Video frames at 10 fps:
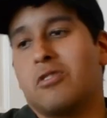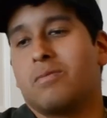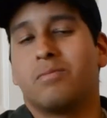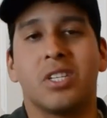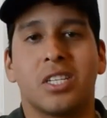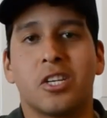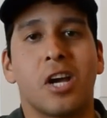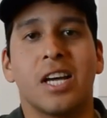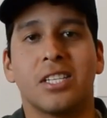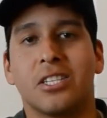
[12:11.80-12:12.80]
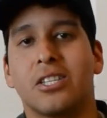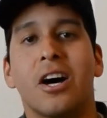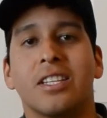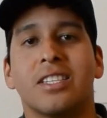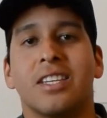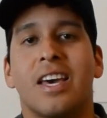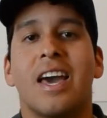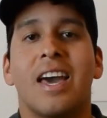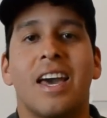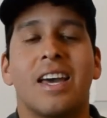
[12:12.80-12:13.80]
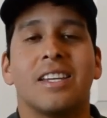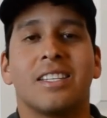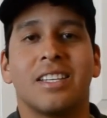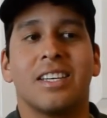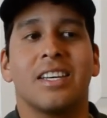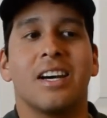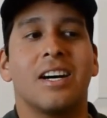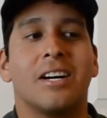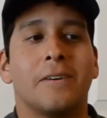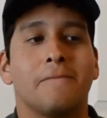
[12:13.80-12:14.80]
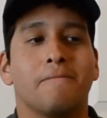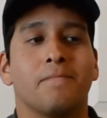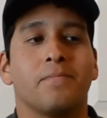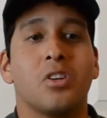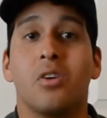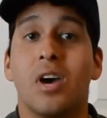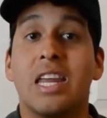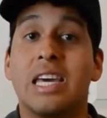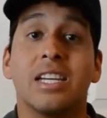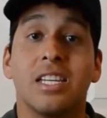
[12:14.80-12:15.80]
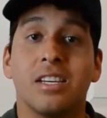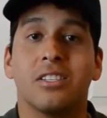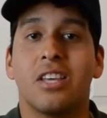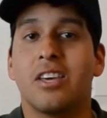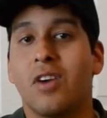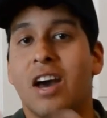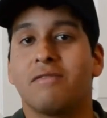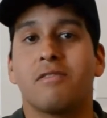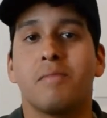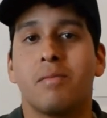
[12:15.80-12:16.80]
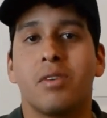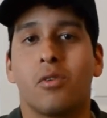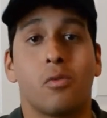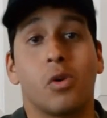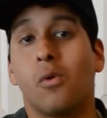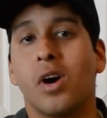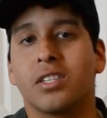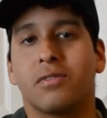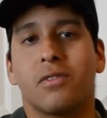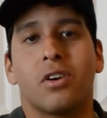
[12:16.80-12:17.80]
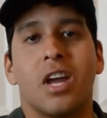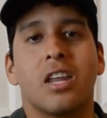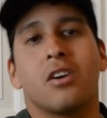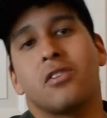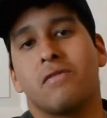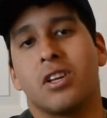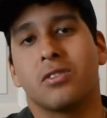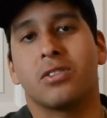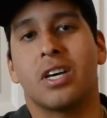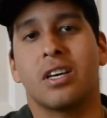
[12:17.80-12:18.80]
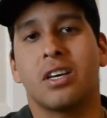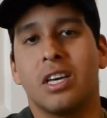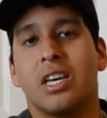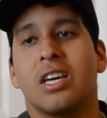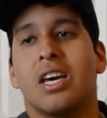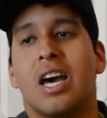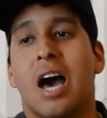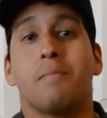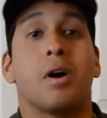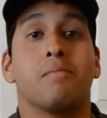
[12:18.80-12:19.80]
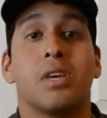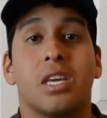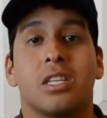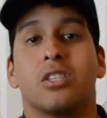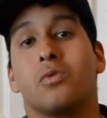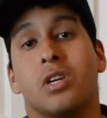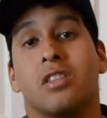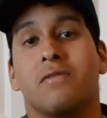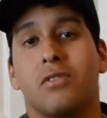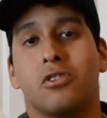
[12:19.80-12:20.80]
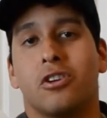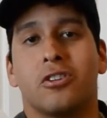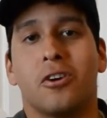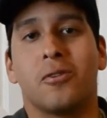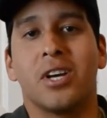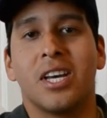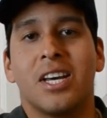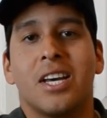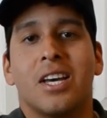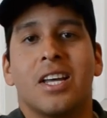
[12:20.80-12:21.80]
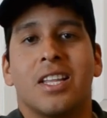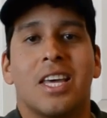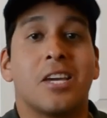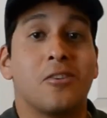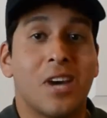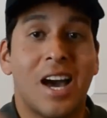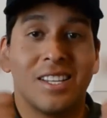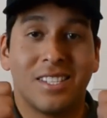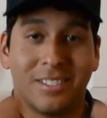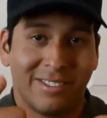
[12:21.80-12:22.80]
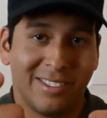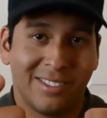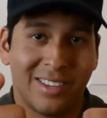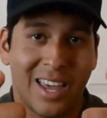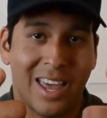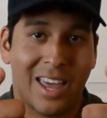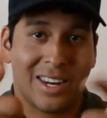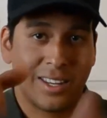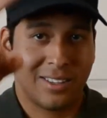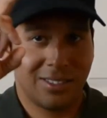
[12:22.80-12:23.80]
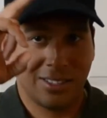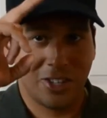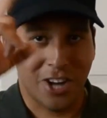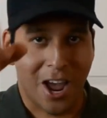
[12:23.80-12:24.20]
just your guys' thoughts, and any ideas that you have for maybe, or requests for any other videos that I might be doing in the future. So thank you guys, and ciao.